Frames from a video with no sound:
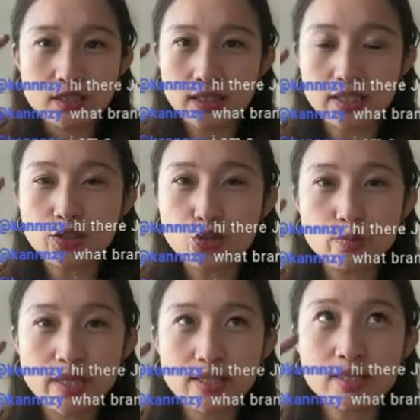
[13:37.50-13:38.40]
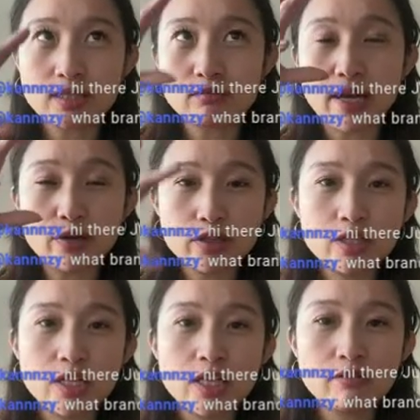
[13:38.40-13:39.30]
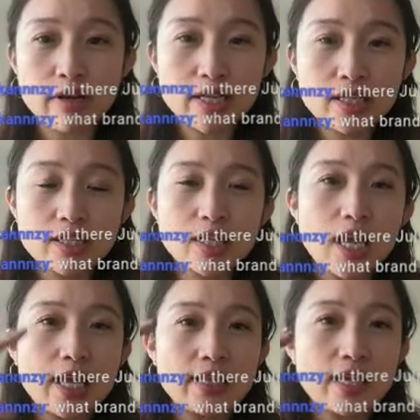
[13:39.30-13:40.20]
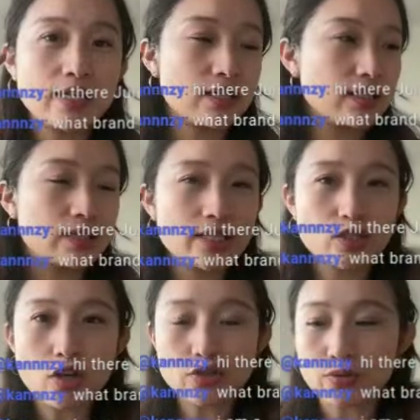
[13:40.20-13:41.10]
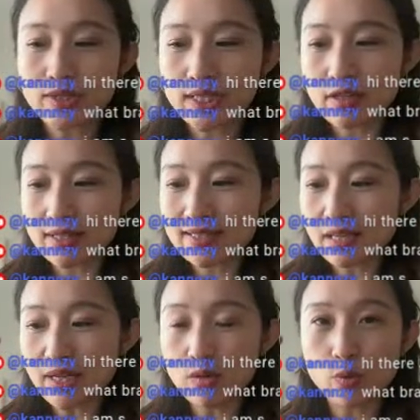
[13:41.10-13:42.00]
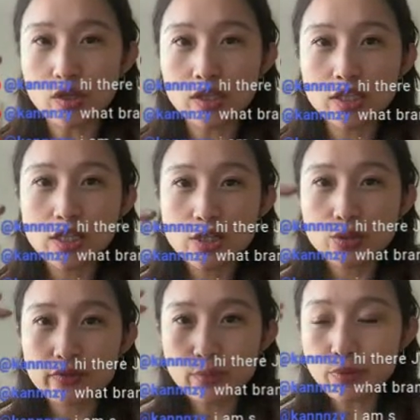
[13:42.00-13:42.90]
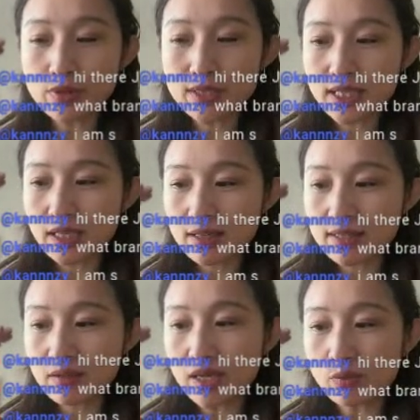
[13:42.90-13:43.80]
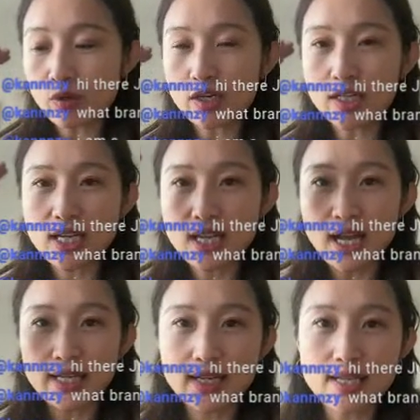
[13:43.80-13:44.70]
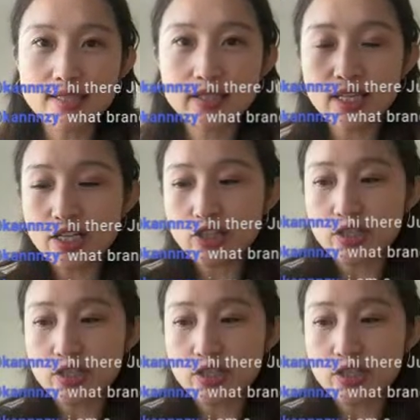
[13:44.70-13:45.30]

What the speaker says: like assuming it's like a router, right? And then this also sitting on the same network. So if they're both sitting on the same network, I can SSH